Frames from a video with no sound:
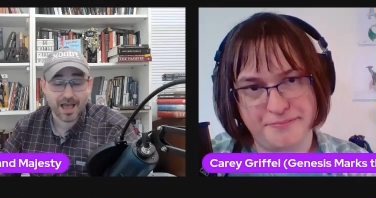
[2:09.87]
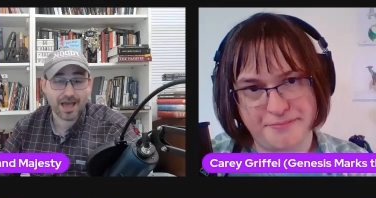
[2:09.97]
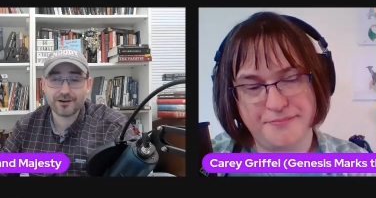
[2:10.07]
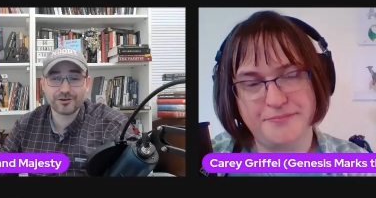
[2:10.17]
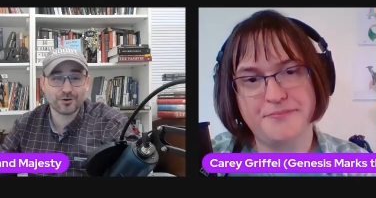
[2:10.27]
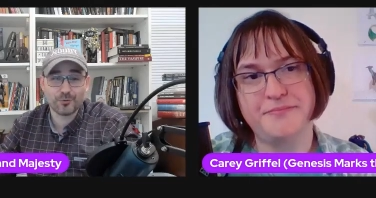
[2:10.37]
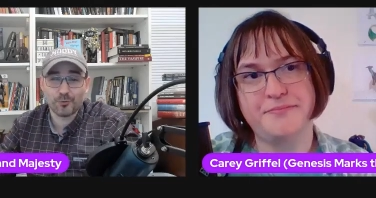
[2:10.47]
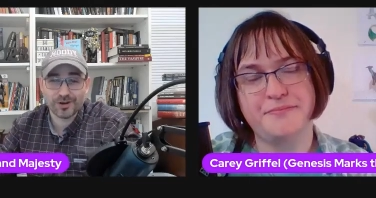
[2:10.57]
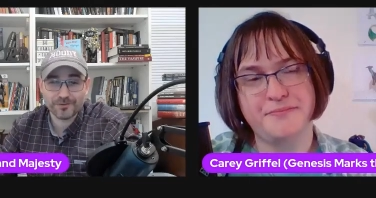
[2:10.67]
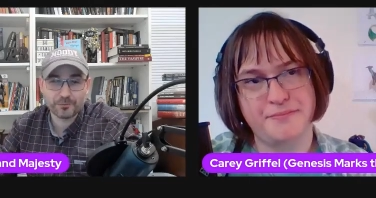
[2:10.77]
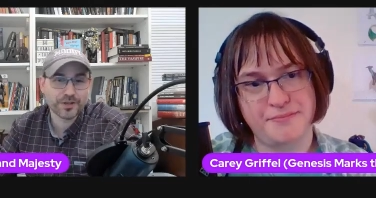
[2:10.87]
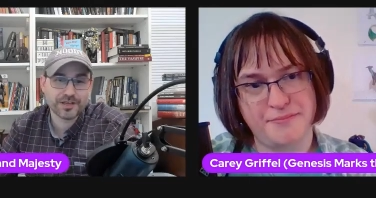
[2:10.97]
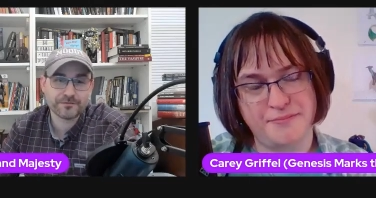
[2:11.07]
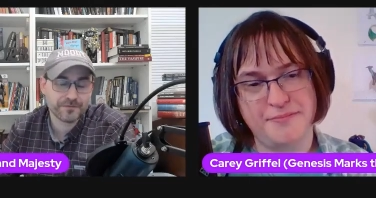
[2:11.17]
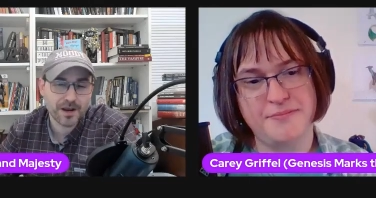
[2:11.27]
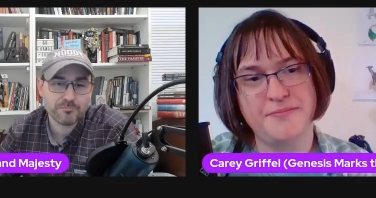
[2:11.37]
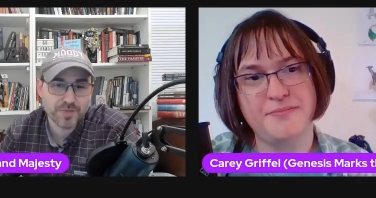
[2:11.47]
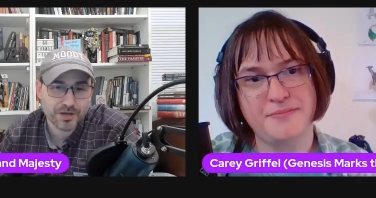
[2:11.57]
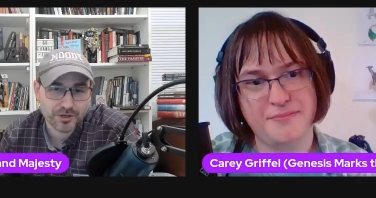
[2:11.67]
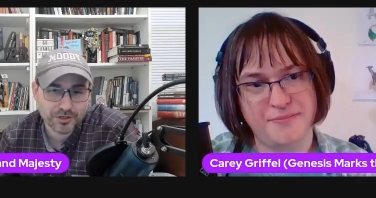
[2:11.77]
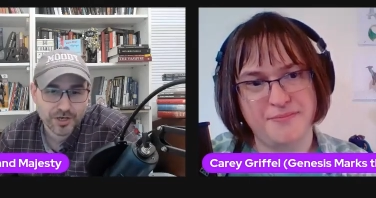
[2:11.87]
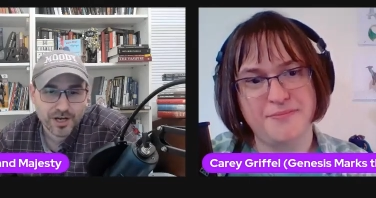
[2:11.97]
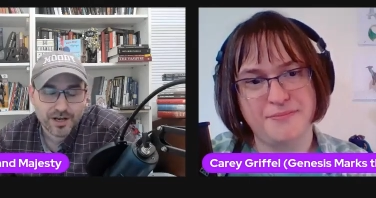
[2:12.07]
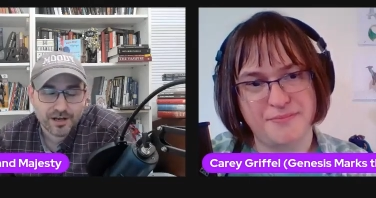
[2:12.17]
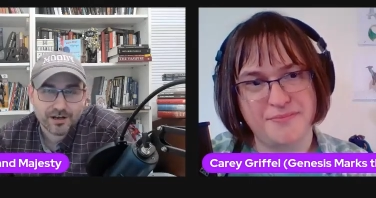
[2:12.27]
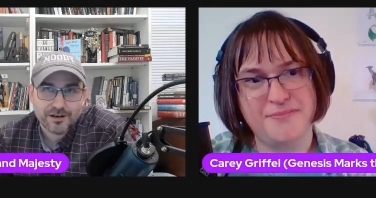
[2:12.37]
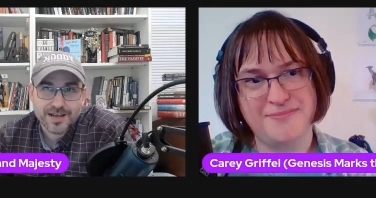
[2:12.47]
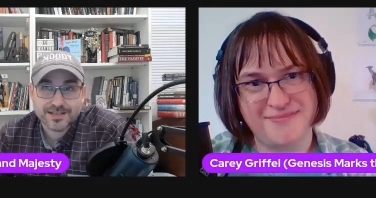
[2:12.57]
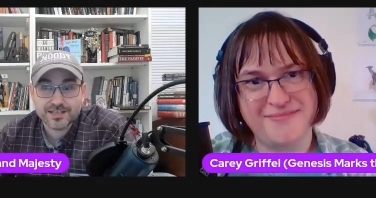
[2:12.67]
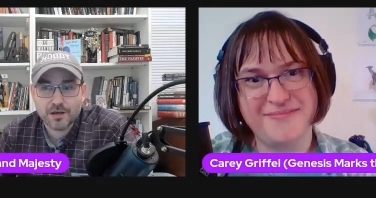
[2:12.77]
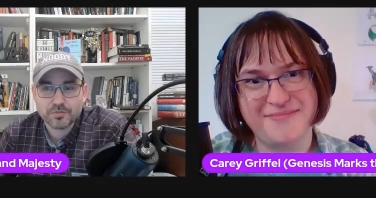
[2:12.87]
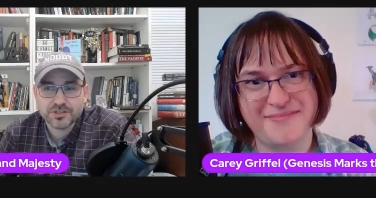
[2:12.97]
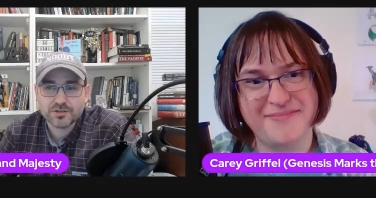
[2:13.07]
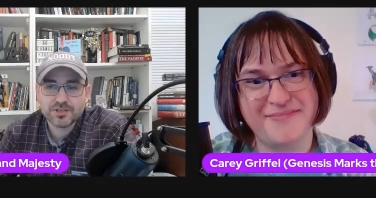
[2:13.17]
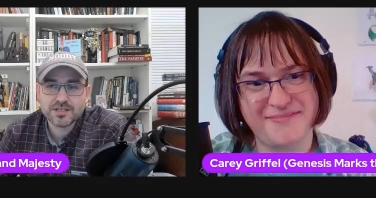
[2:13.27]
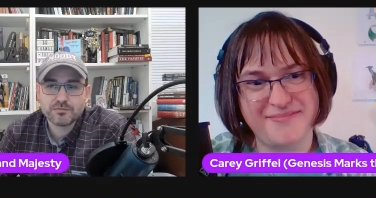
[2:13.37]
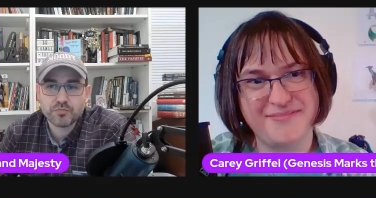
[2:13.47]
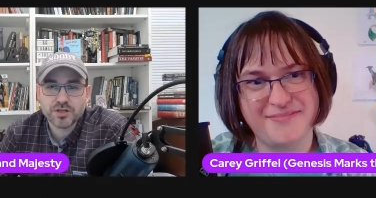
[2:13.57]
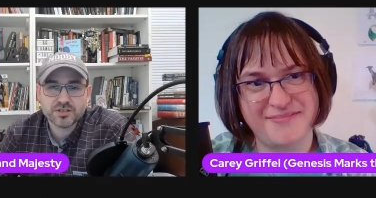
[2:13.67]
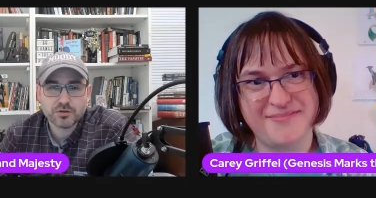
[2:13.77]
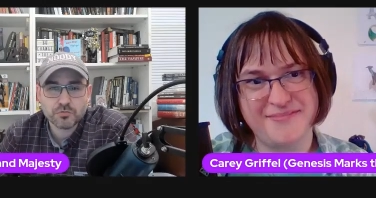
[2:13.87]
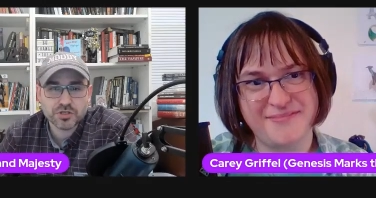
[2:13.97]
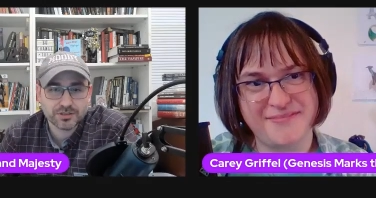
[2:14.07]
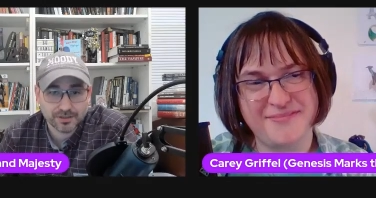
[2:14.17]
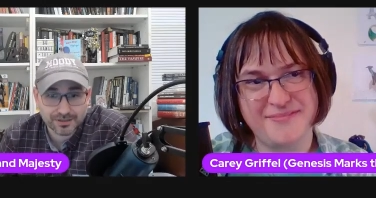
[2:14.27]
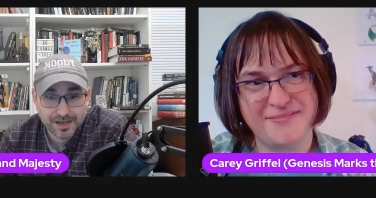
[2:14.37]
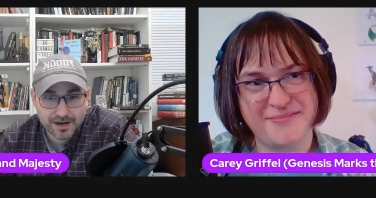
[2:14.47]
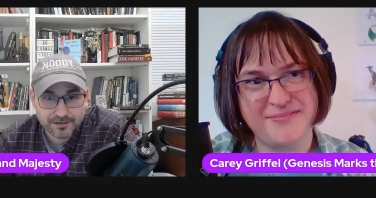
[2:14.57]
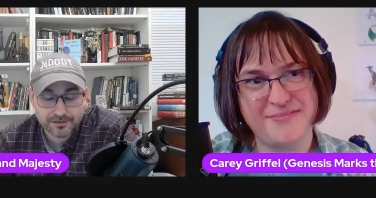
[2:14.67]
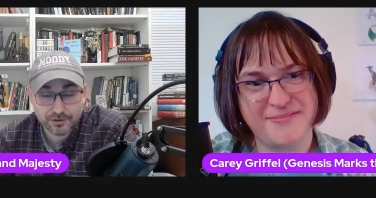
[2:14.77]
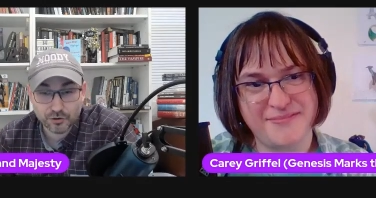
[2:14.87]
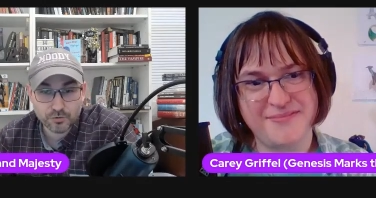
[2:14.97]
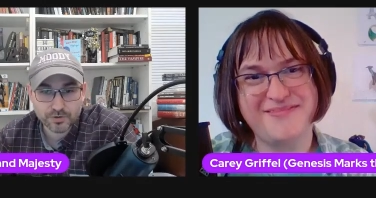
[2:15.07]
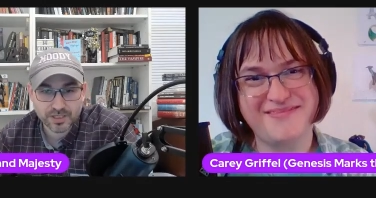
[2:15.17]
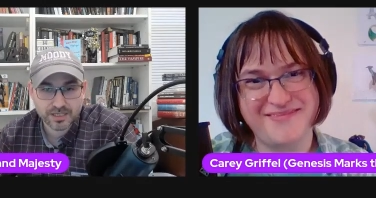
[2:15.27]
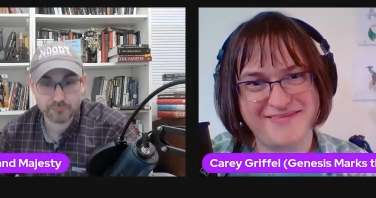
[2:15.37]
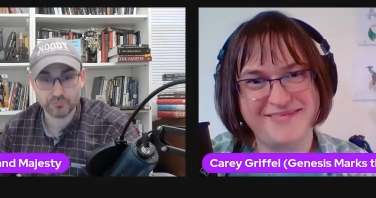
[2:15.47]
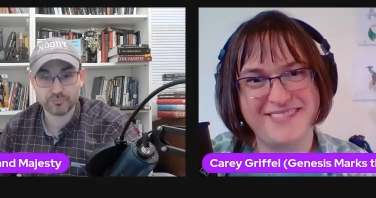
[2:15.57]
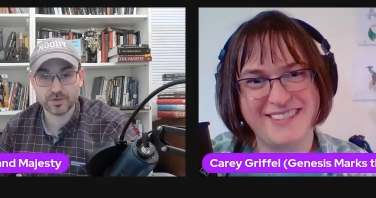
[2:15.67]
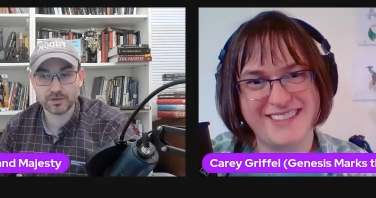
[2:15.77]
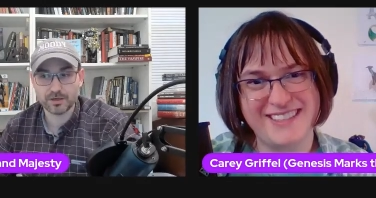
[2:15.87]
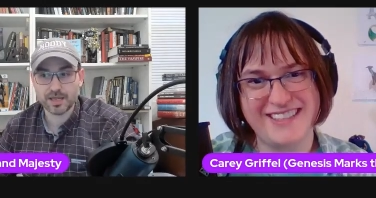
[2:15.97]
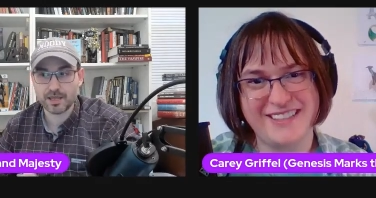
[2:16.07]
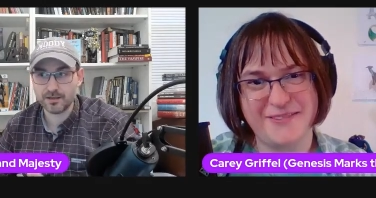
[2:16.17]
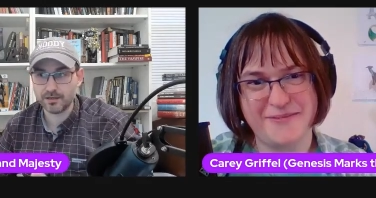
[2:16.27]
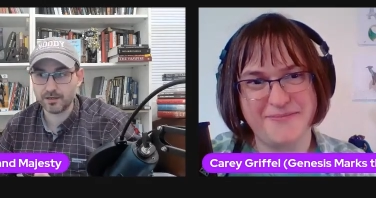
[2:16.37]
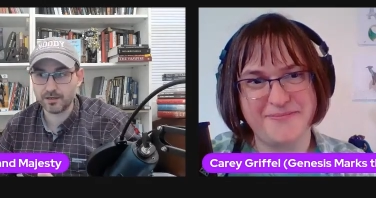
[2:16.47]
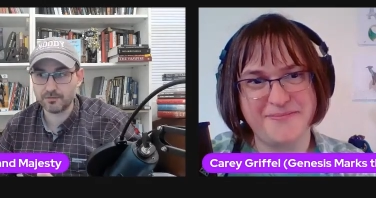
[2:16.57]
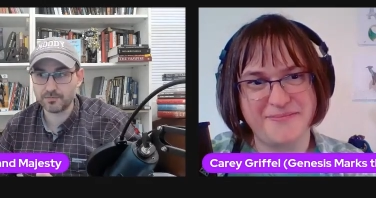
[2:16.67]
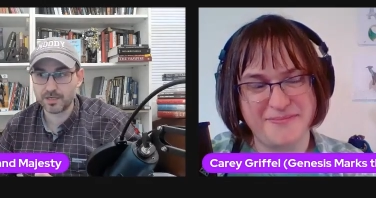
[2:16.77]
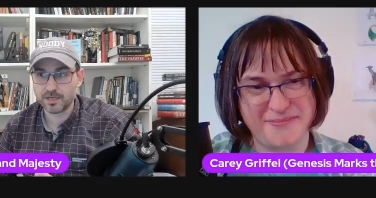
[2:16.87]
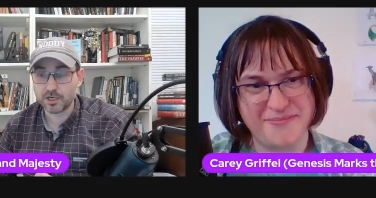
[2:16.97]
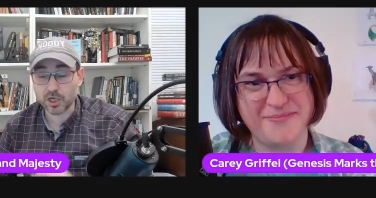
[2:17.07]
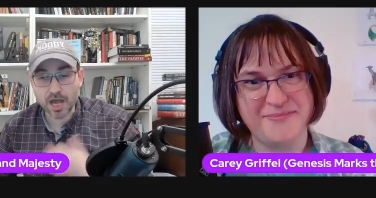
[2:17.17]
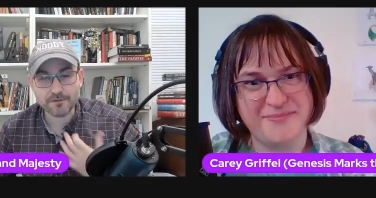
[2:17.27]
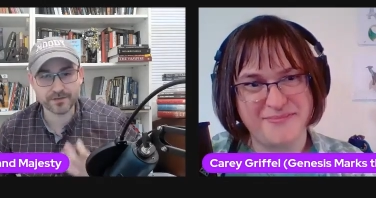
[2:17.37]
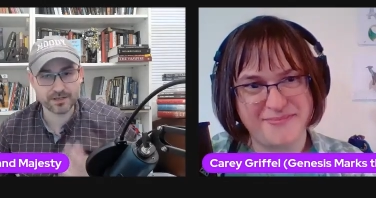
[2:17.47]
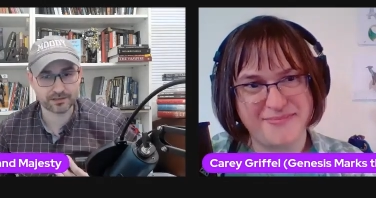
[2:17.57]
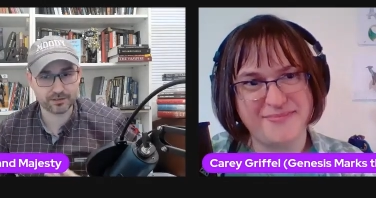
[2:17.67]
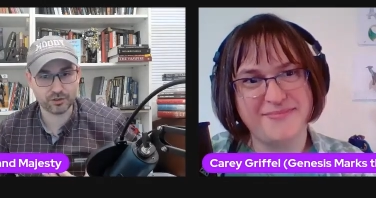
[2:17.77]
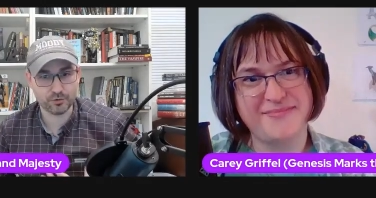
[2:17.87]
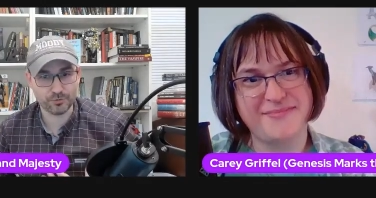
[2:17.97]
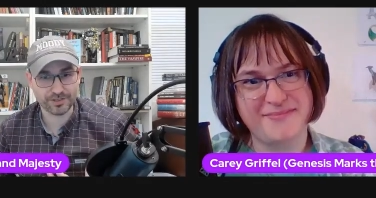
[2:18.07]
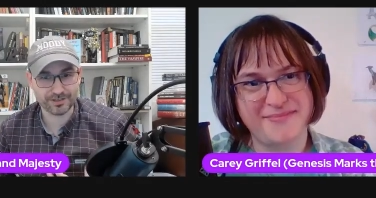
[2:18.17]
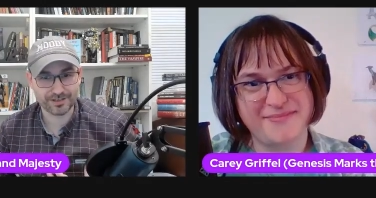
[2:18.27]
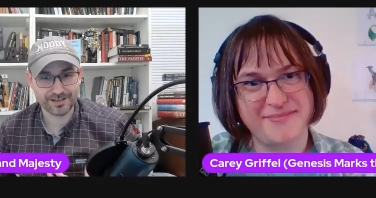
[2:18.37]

Speaker 1: I don't know if we can find better uh, examples. So these bring so much delight, knowing and uh, and um, confidently knowing